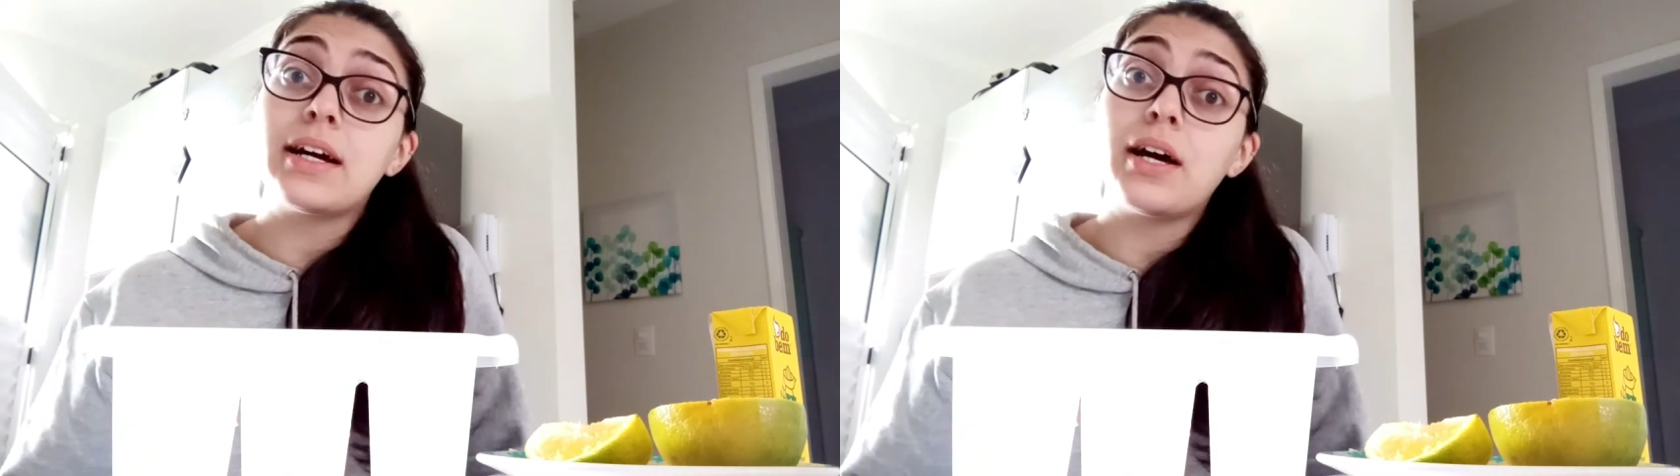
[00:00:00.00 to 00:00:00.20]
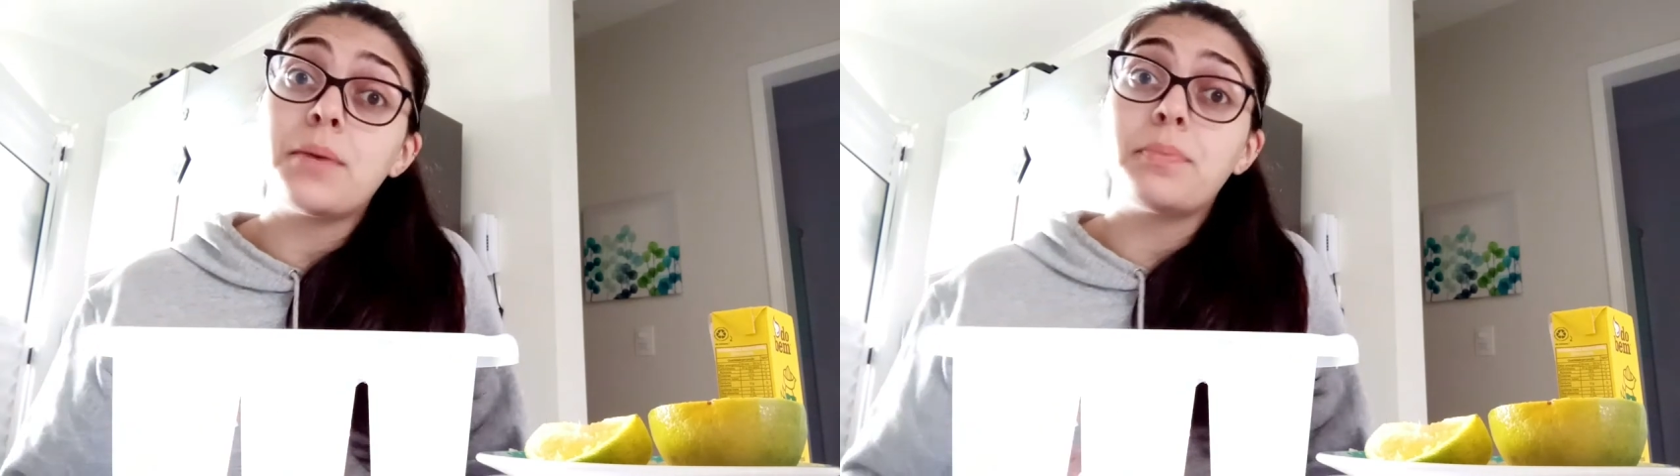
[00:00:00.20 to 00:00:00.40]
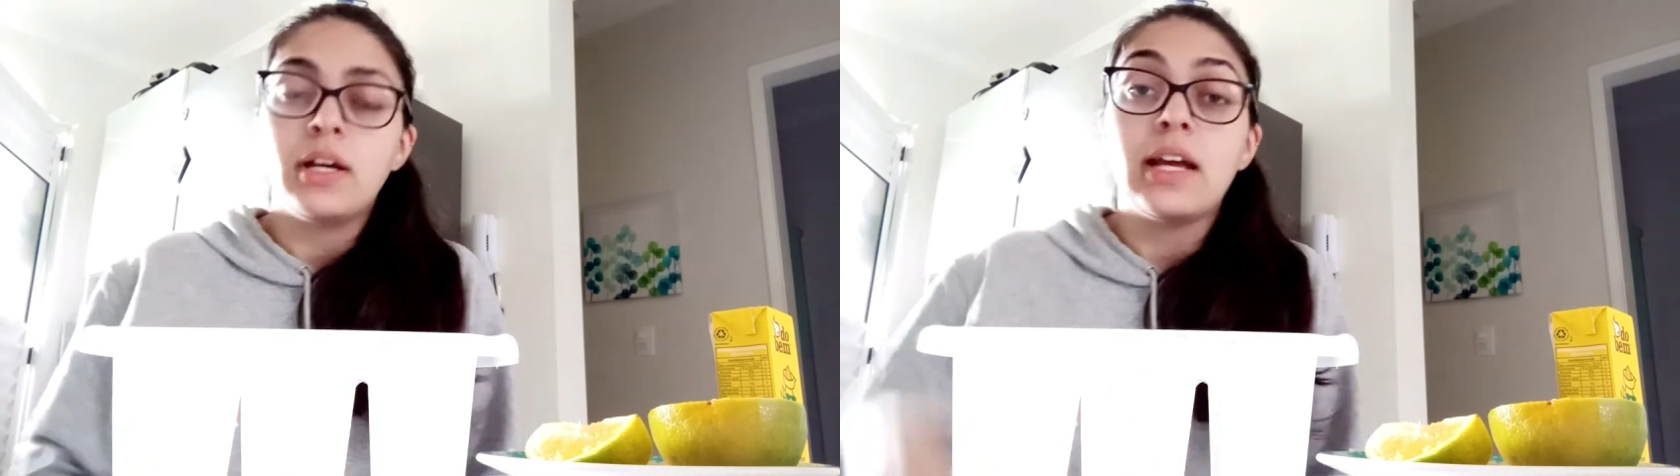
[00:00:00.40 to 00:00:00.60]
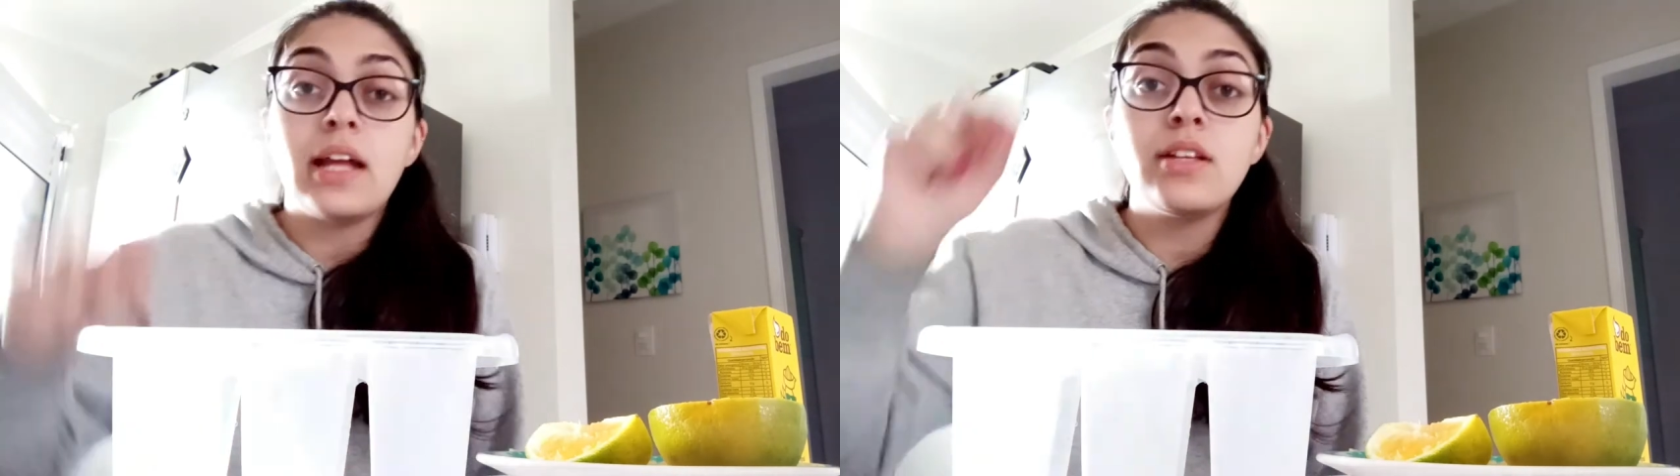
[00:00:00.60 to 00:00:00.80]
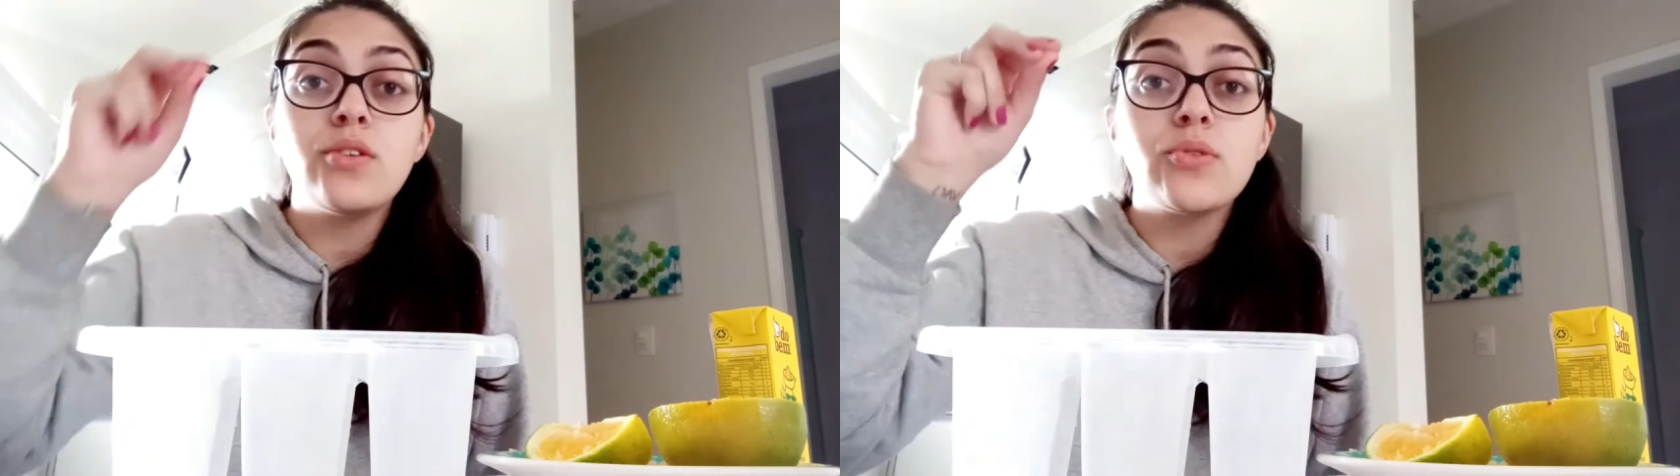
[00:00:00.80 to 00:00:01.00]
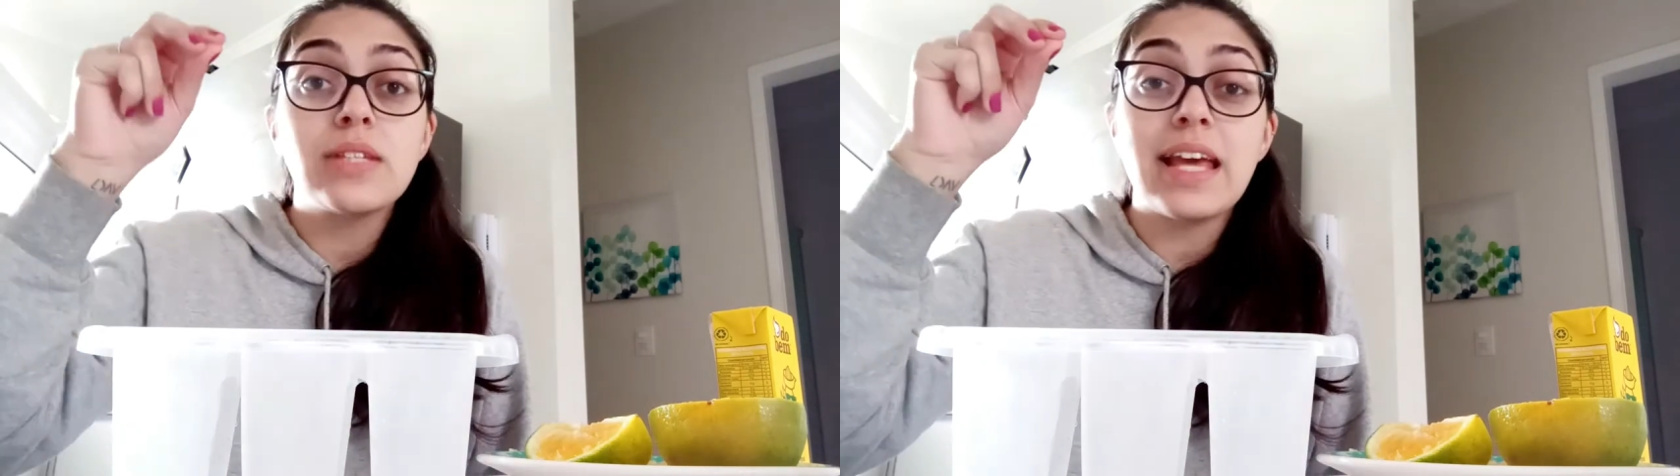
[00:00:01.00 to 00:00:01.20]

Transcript: cup and use